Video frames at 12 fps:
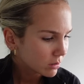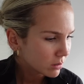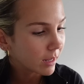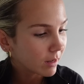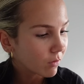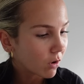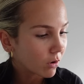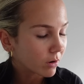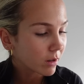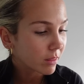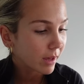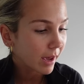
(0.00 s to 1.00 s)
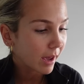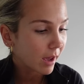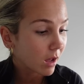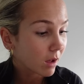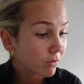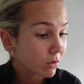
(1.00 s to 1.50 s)
Leave on the
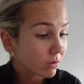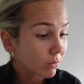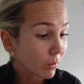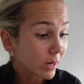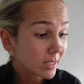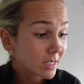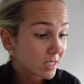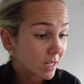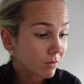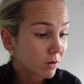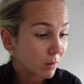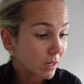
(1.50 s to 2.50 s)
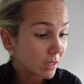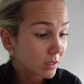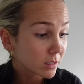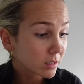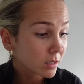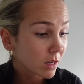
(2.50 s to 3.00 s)
hair for 3 to 7
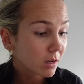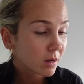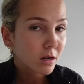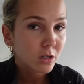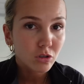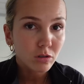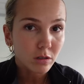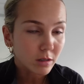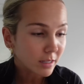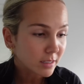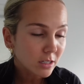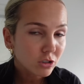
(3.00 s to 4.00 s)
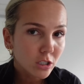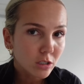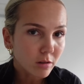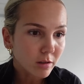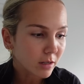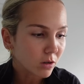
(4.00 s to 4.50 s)
minutes. Dude, that's actually
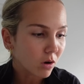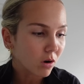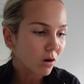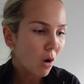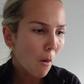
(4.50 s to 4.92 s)
not that long.